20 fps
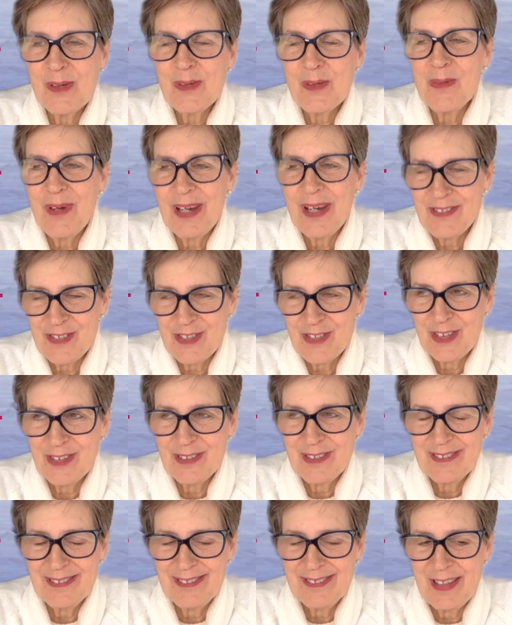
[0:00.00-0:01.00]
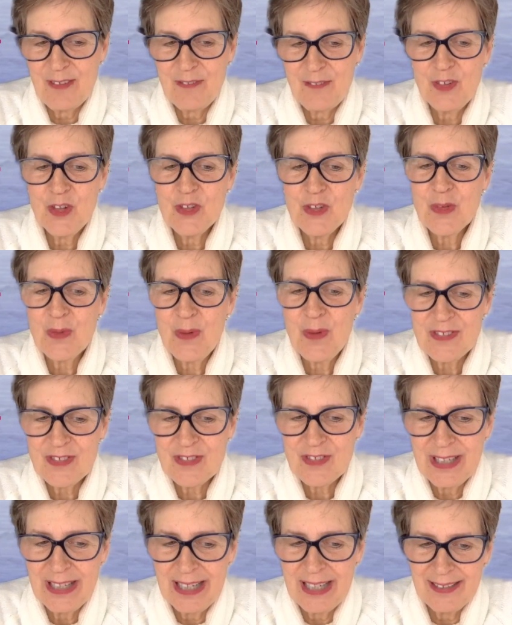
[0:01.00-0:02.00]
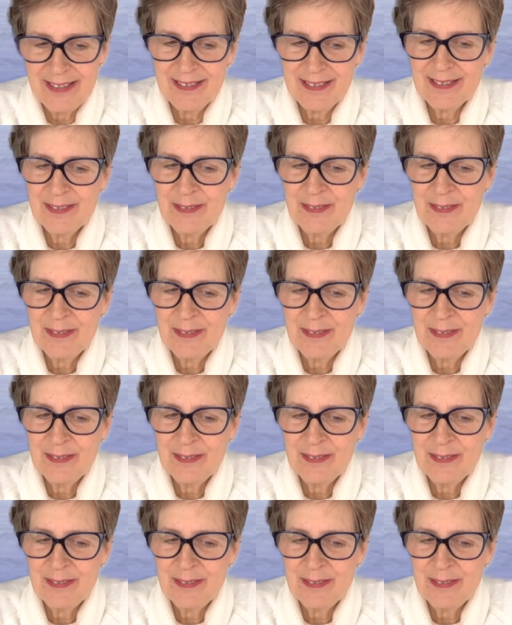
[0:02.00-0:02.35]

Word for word: questions. And the first question is